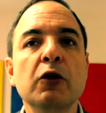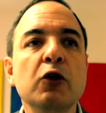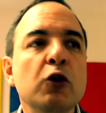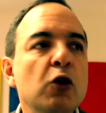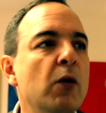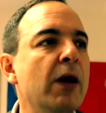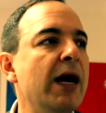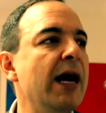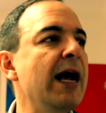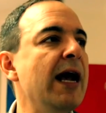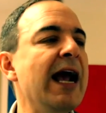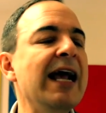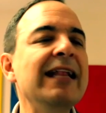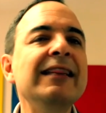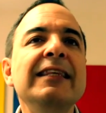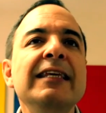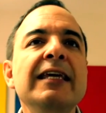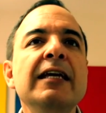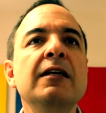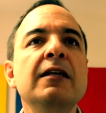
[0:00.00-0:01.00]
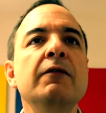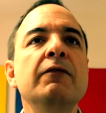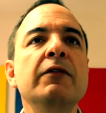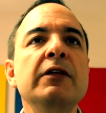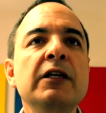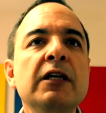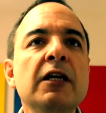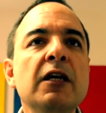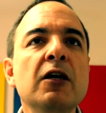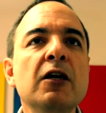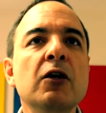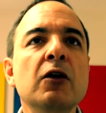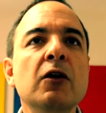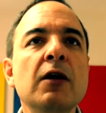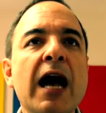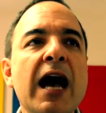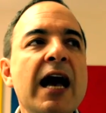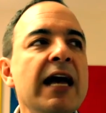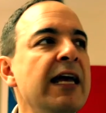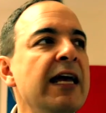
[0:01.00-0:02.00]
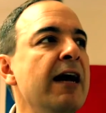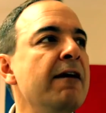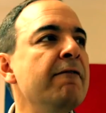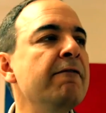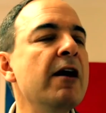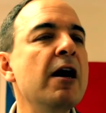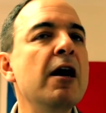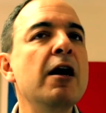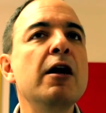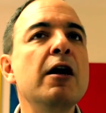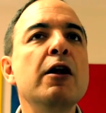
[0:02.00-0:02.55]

you know, at the end of the year, I have